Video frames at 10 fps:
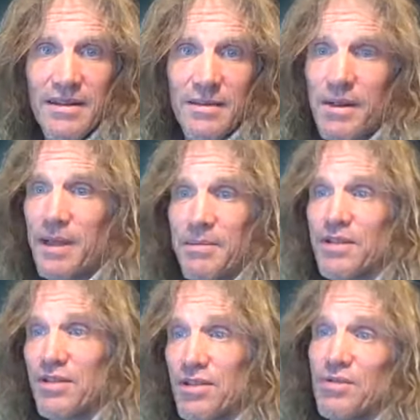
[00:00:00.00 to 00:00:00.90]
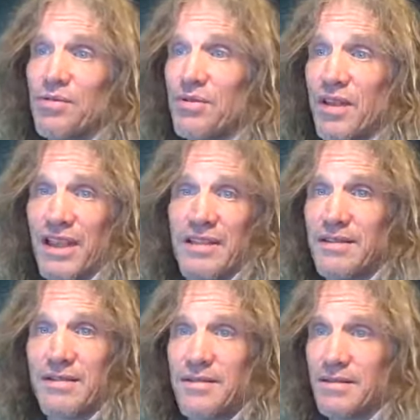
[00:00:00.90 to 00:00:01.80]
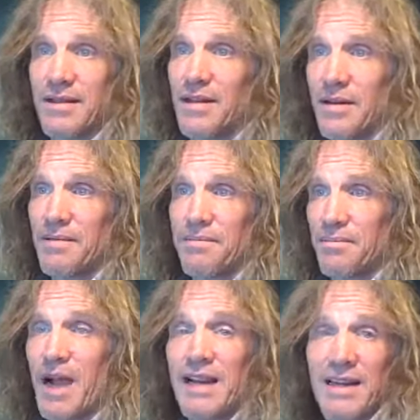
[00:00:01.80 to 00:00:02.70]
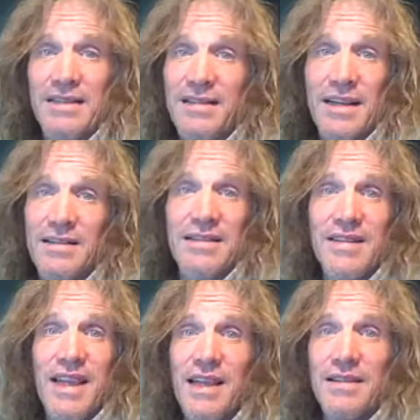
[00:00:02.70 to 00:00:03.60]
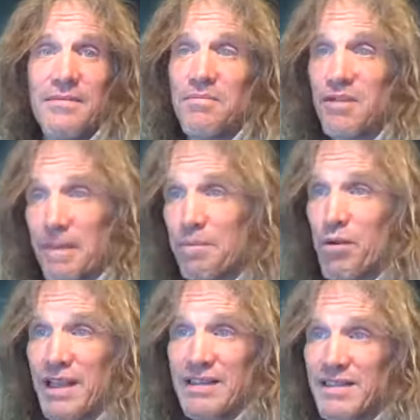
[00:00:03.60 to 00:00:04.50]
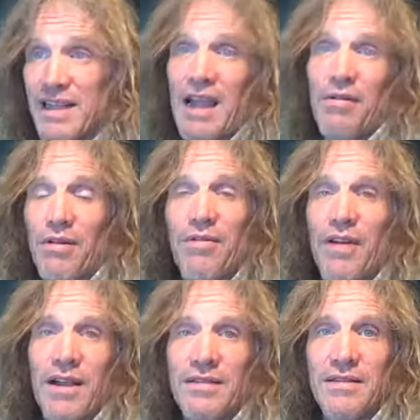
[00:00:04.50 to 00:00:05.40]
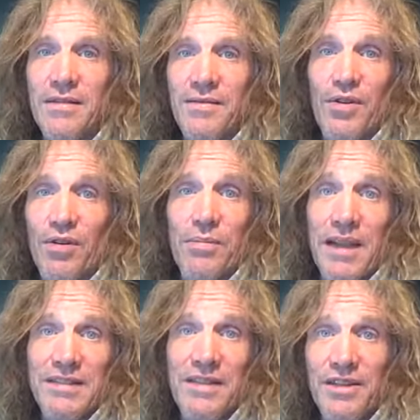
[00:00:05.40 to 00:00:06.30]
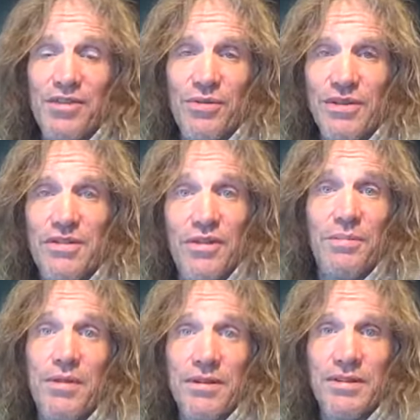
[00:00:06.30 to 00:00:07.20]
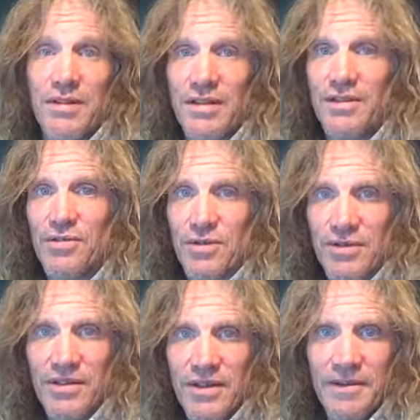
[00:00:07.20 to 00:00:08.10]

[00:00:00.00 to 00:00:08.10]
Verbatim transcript: to be able to do things that might necessitate complete sacrifice of your best interest, your personal interest.